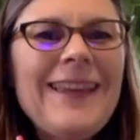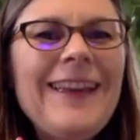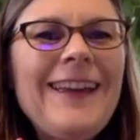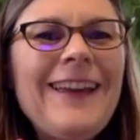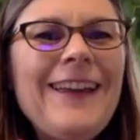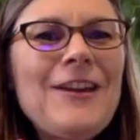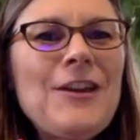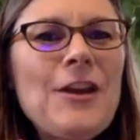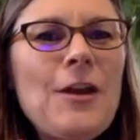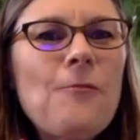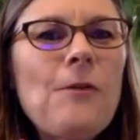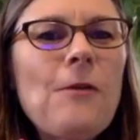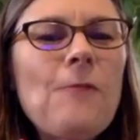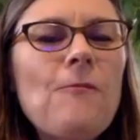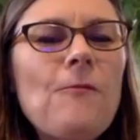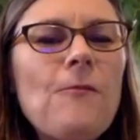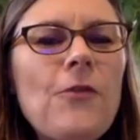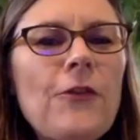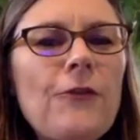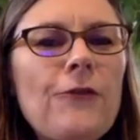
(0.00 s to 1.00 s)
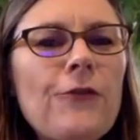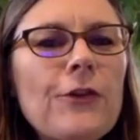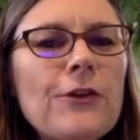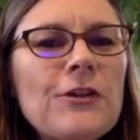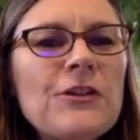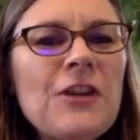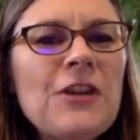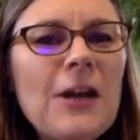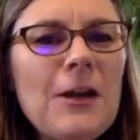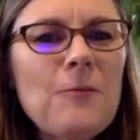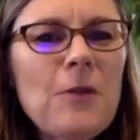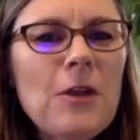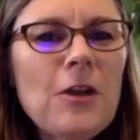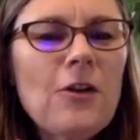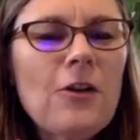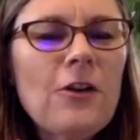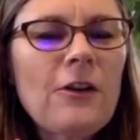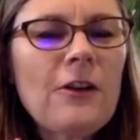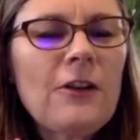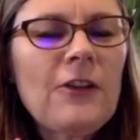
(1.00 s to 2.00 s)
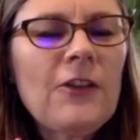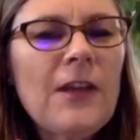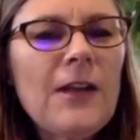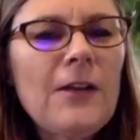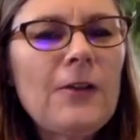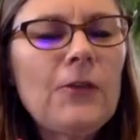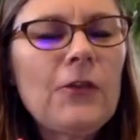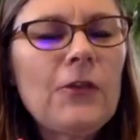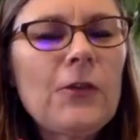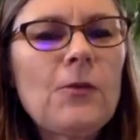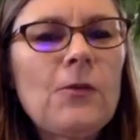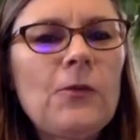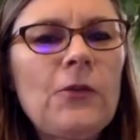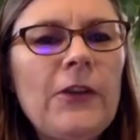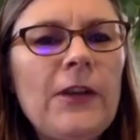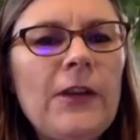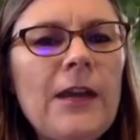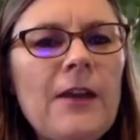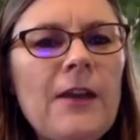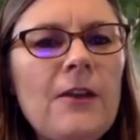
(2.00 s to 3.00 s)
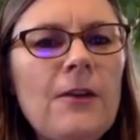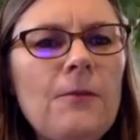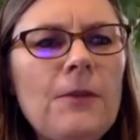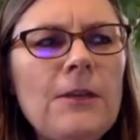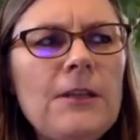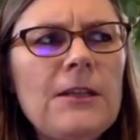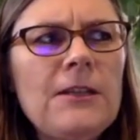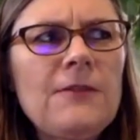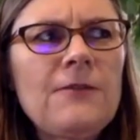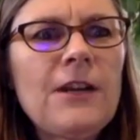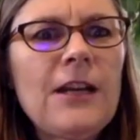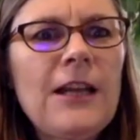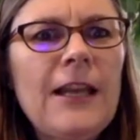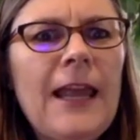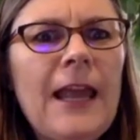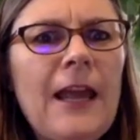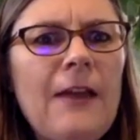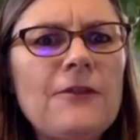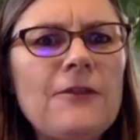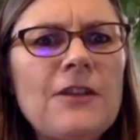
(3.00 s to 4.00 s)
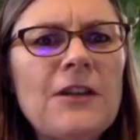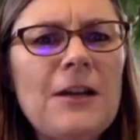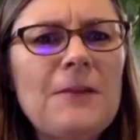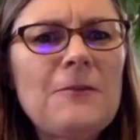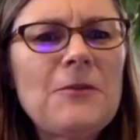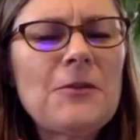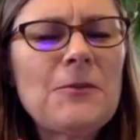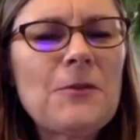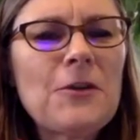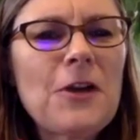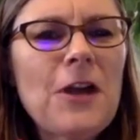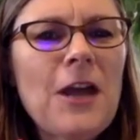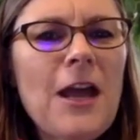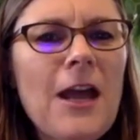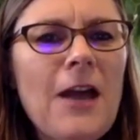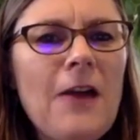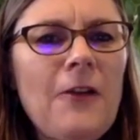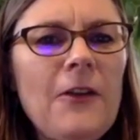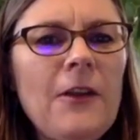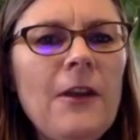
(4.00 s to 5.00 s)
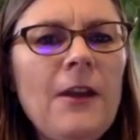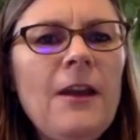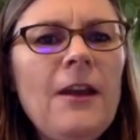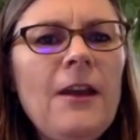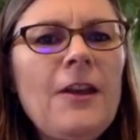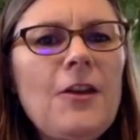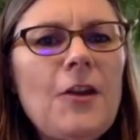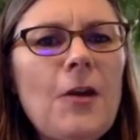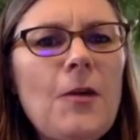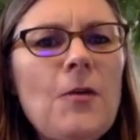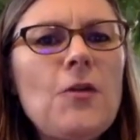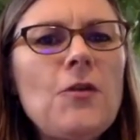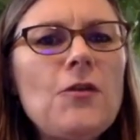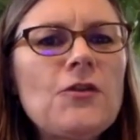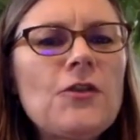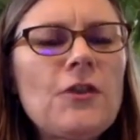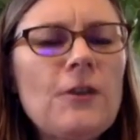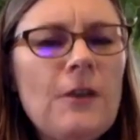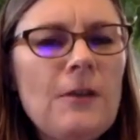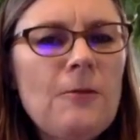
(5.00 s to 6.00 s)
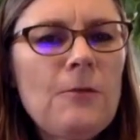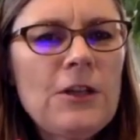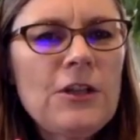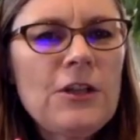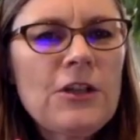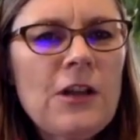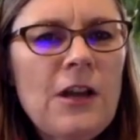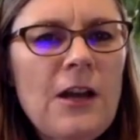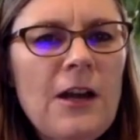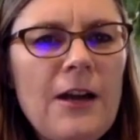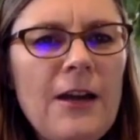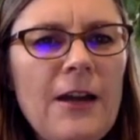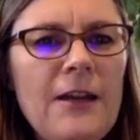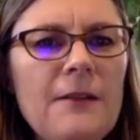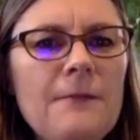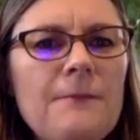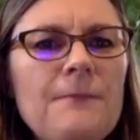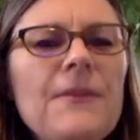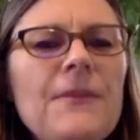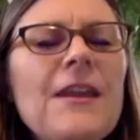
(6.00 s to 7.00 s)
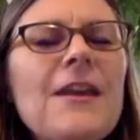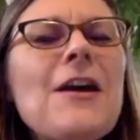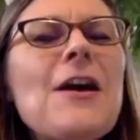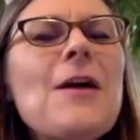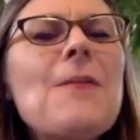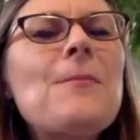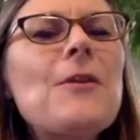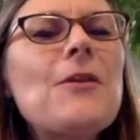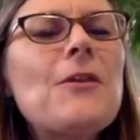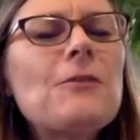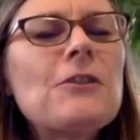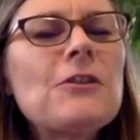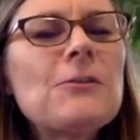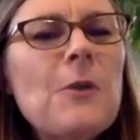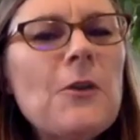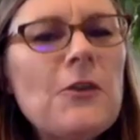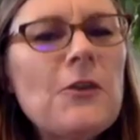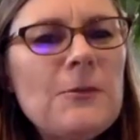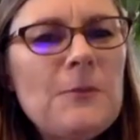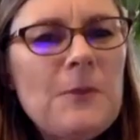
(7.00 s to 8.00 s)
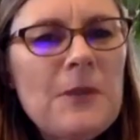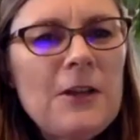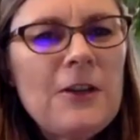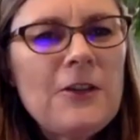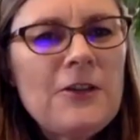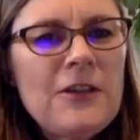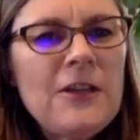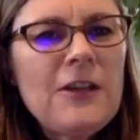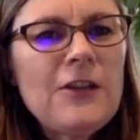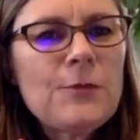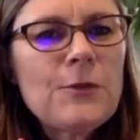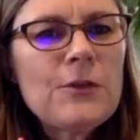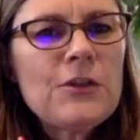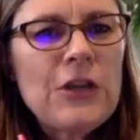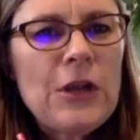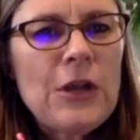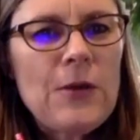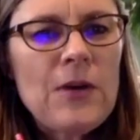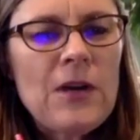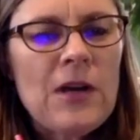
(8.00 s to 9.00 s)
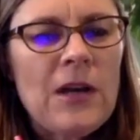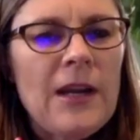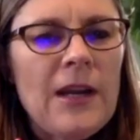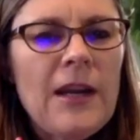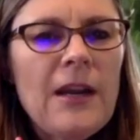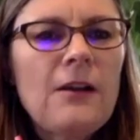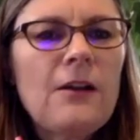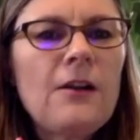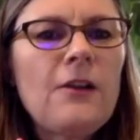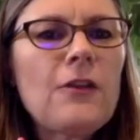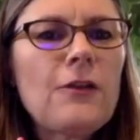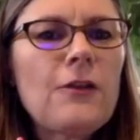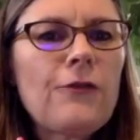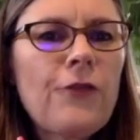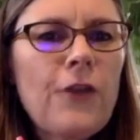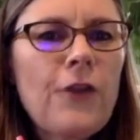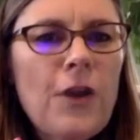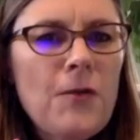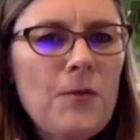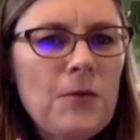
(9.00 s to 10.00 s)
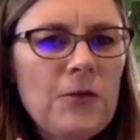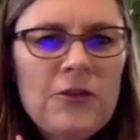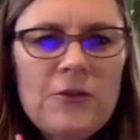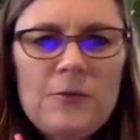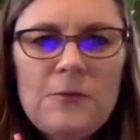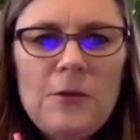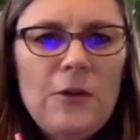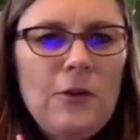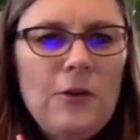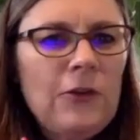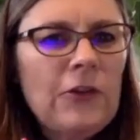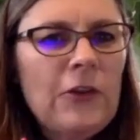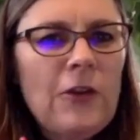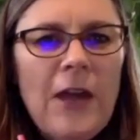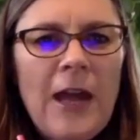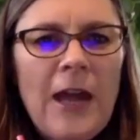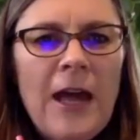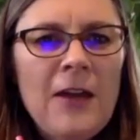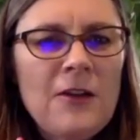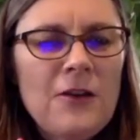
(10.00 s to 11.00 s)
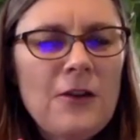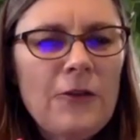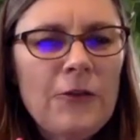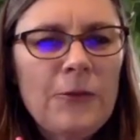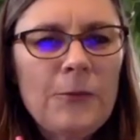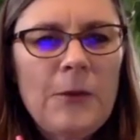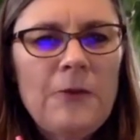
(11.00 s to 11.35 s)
When the first time we got on a sales call together, we didn't really have time to work out, who's doing which slide. But the responsibilities were so clear and the flow was smooth. So the handoffs went